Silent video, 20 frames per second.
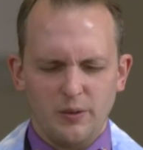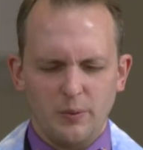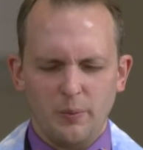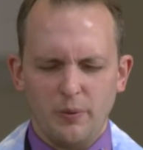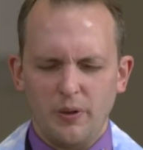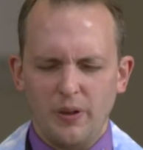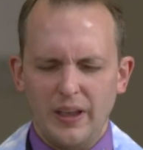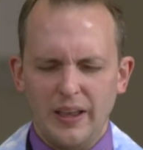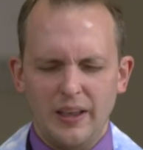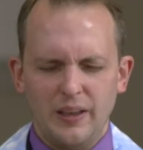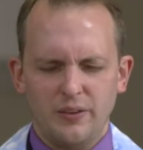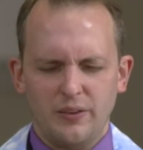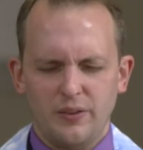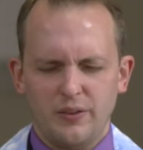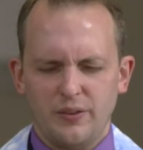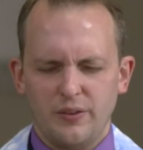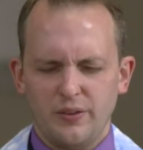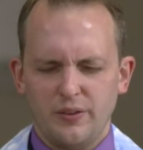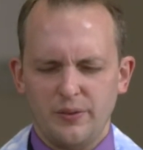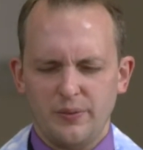into
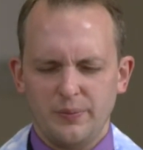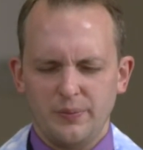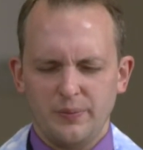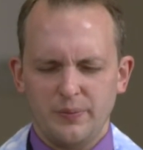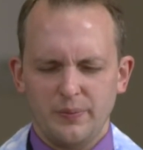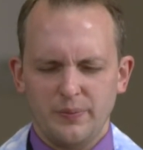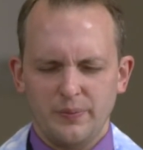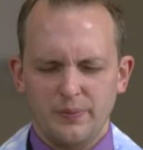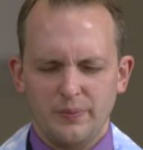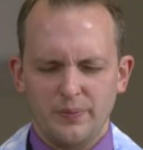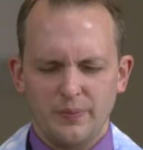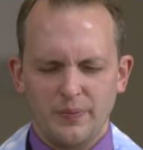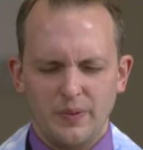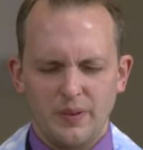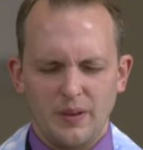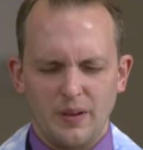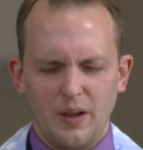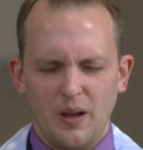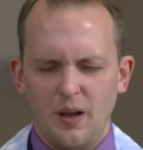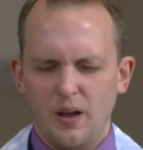plants
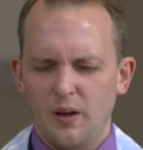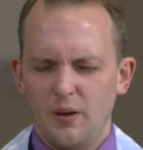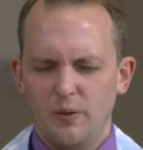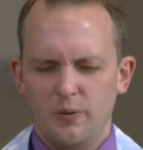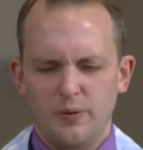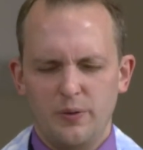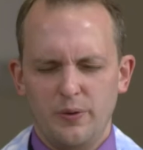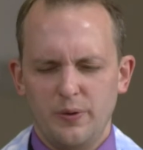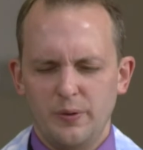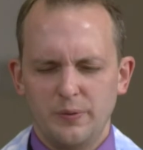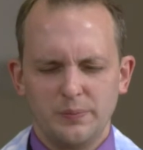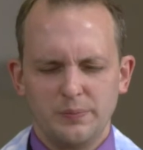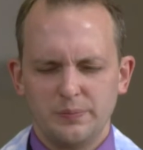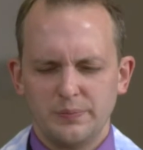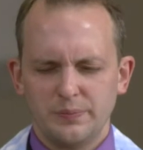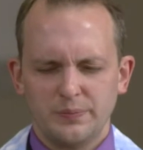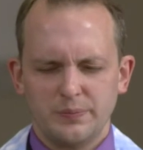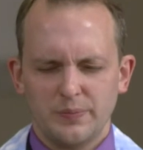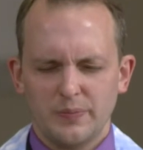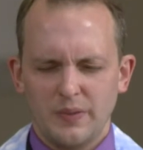of
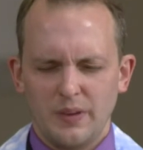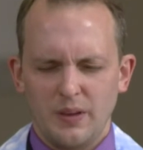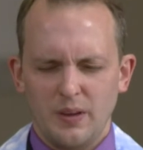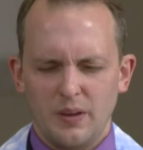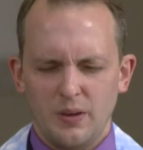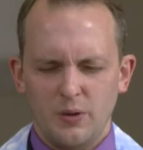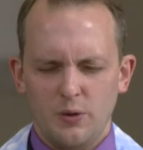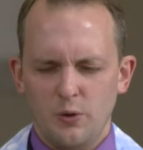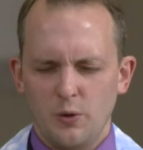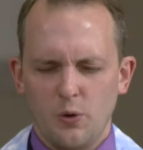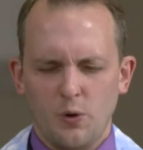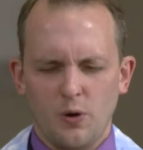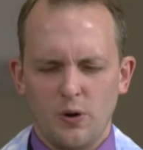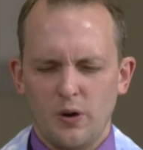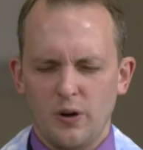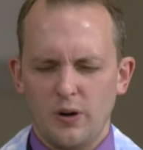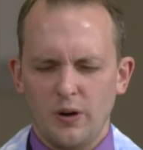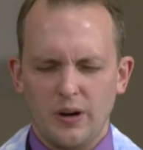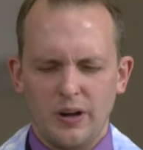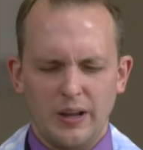
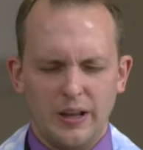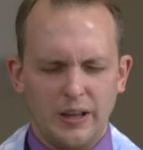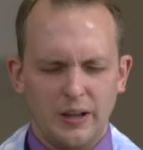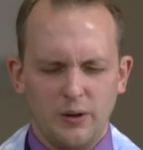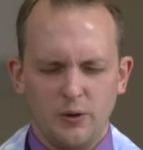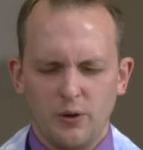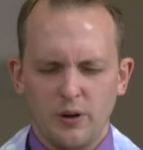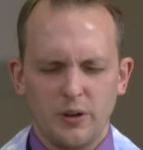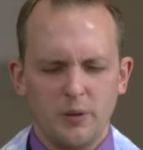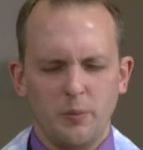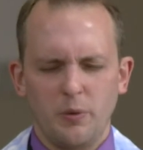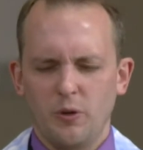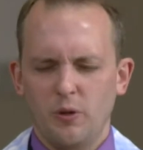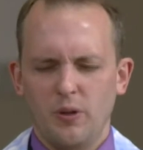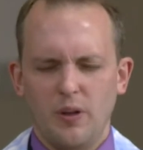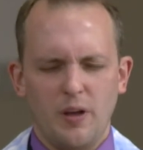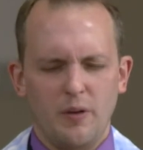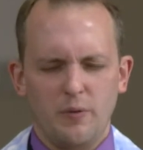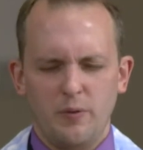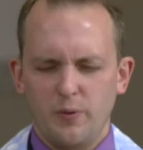your
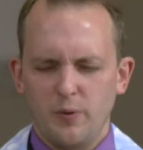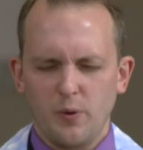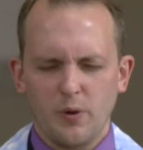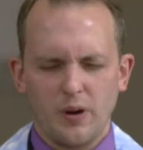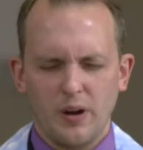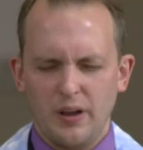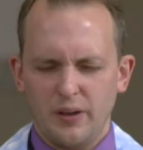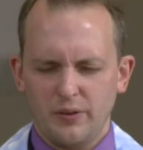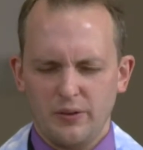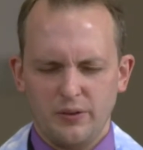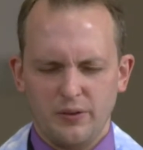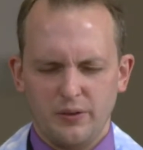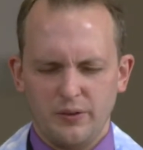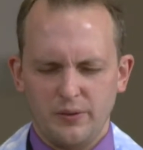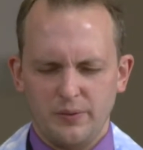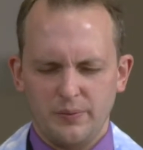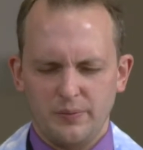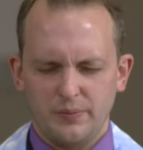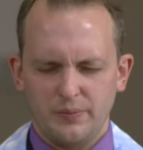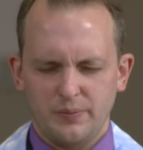incredible love for
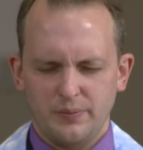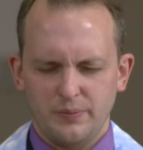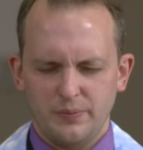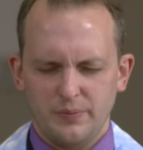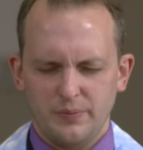us,